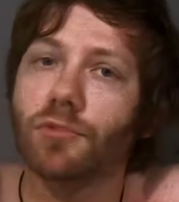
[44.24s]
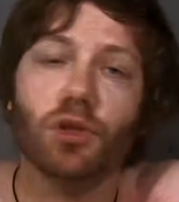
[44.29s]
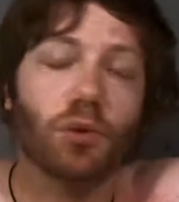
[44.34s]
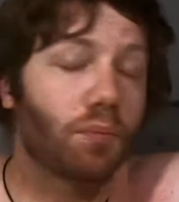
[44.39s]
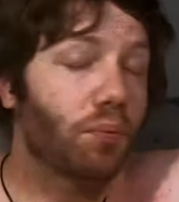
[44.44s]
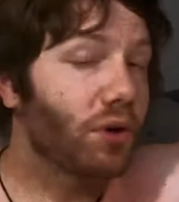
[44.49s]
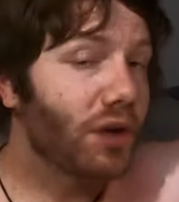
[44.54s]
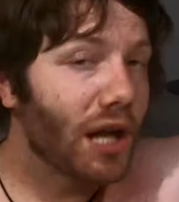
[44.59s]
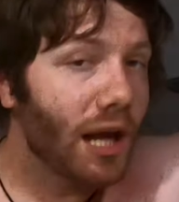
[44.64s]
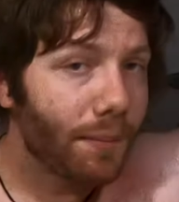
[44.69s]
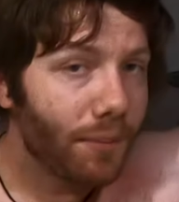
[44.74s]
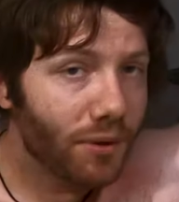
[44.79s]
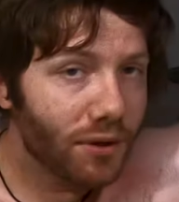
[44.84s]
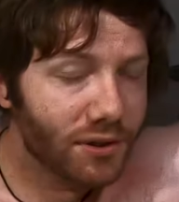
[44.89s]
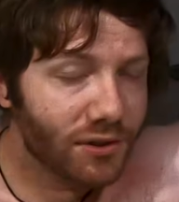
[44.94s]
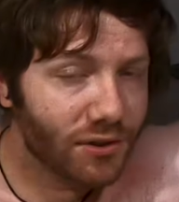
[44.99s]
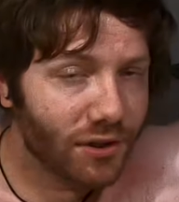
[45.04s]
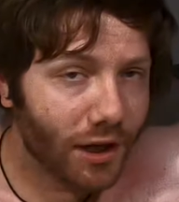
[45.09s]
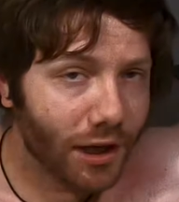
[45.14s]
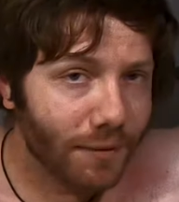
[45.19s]
So preamble
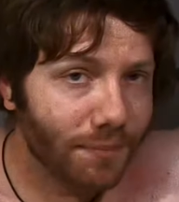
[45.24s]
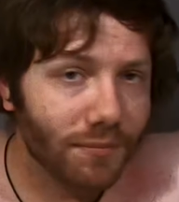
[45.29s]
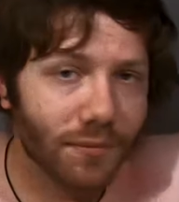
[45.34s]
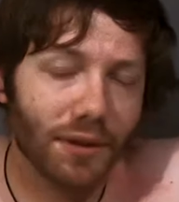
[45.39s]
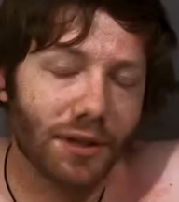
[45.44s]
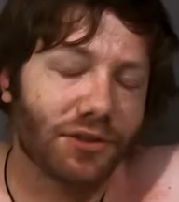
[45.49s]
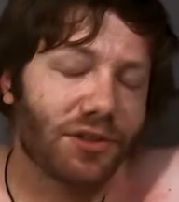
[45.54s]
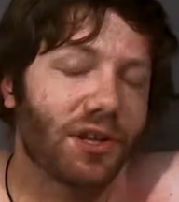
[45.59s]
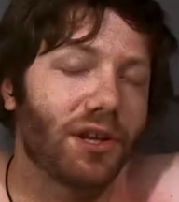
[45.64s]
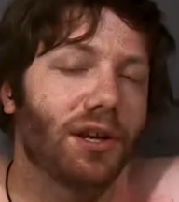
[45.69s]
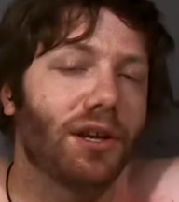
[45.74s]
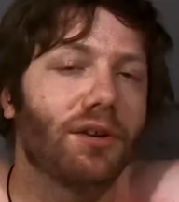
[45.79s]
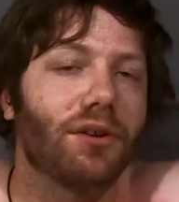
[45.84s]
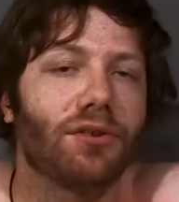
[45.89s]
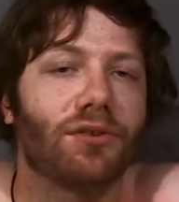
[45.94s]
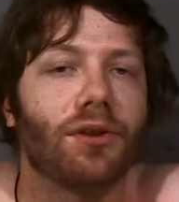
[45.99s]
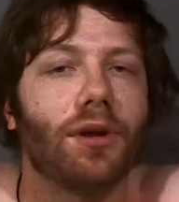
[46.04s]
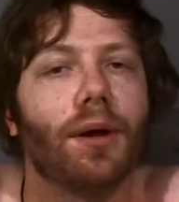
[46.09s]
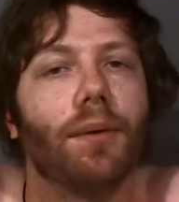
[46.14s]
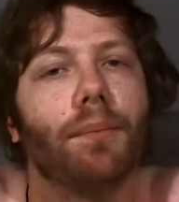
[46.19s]
aside, let's get
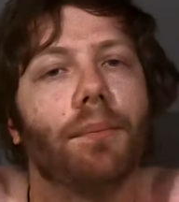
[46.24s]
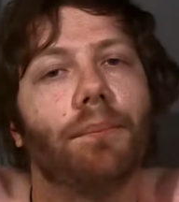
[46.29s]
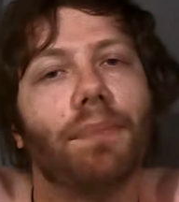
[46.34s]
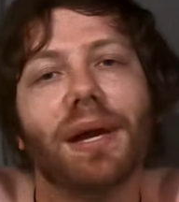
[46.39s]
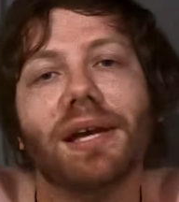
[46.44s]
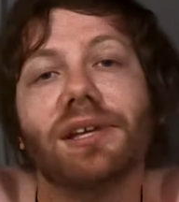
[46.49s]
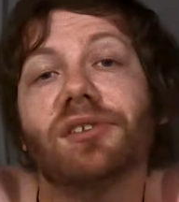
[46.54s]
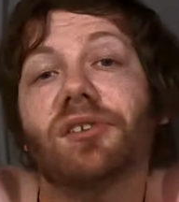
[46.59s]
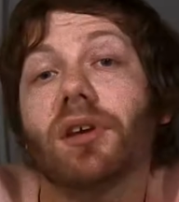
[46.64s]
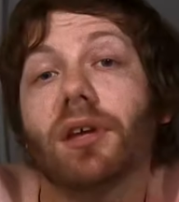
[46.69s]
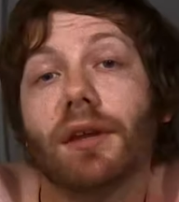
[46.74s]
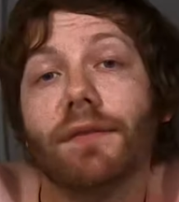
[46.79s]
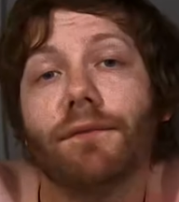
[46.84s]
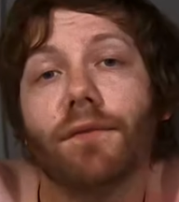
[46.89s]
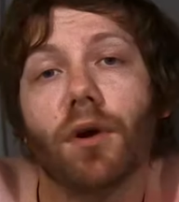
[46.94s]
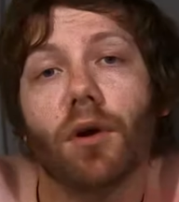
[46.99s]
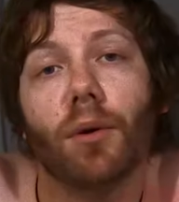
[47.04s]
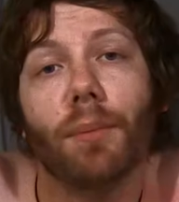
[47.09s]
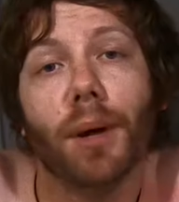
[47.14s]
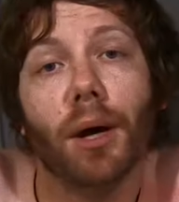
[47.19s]
into some basic
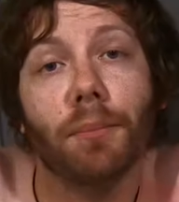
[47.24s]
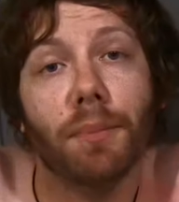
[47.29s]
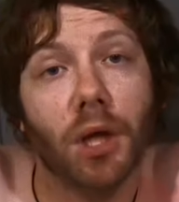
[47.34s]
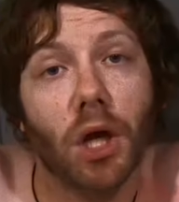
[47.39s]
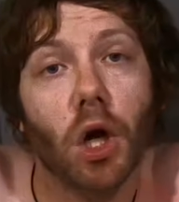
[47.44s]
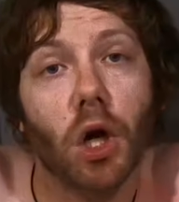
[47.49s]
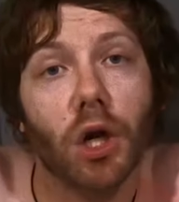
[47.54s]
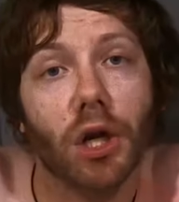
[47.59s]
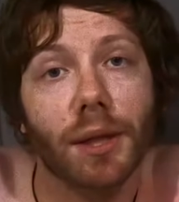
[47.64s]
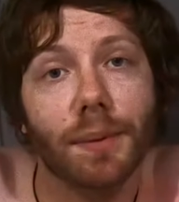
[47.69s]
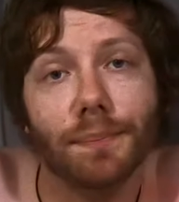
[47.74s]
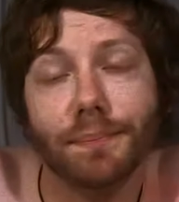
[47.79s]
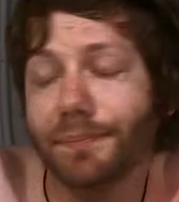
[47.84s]
info about Bacardi.